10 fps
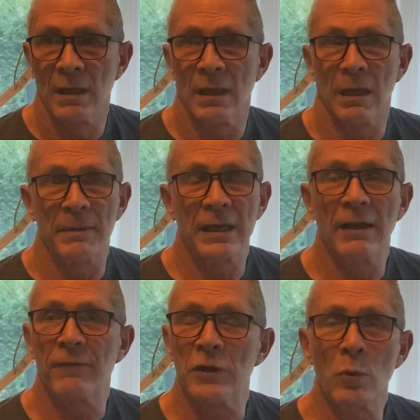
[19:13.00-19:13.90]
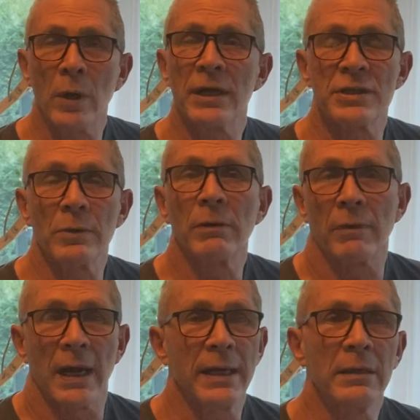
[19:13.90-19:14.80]
If you want to do it
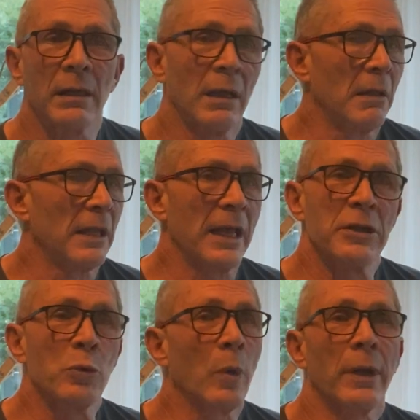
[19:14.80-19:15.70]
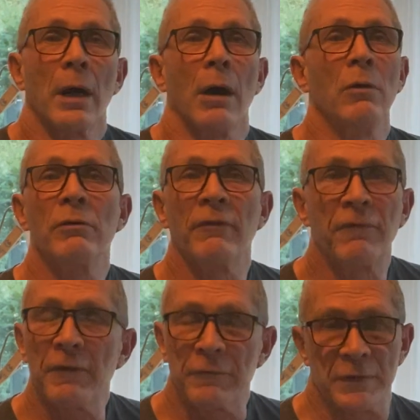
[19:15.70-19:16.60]
right and you want to own
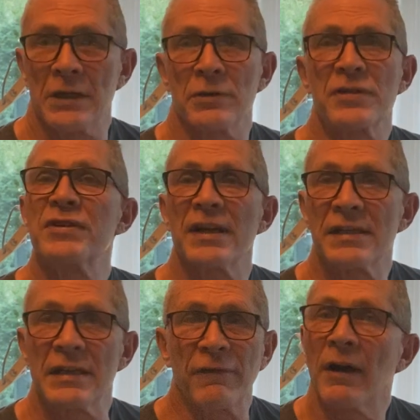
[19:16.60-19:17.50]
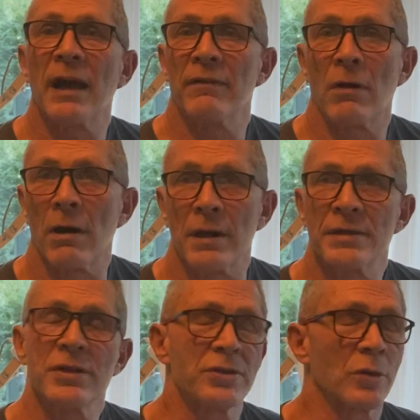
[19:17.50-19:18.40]
50 or 65
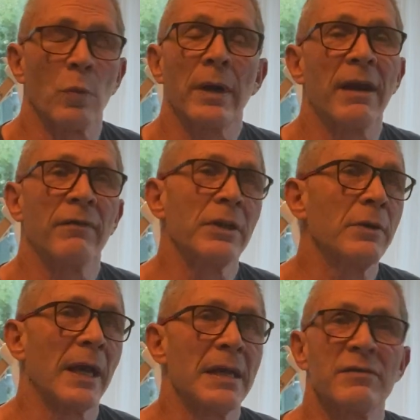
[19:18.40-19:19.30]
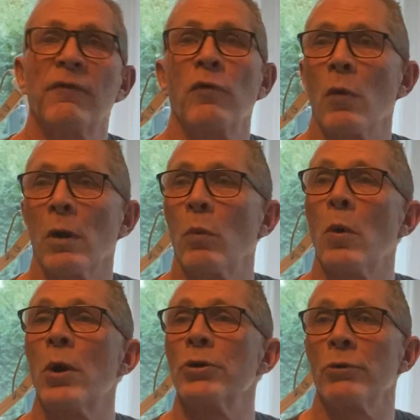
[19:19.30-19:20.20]
harnesses or whatever you guys, 4
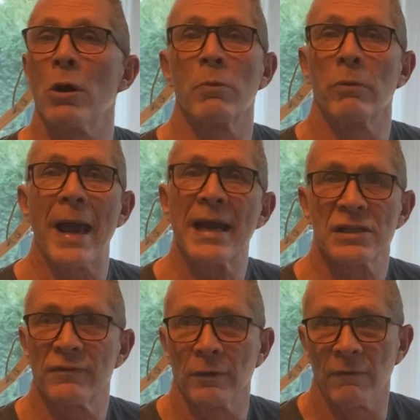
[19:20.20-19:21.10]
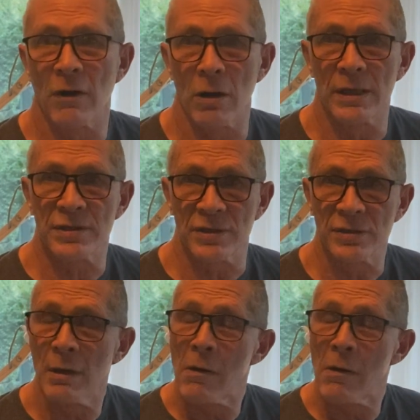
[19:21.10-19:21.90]
wardrobe racks full of harnesses,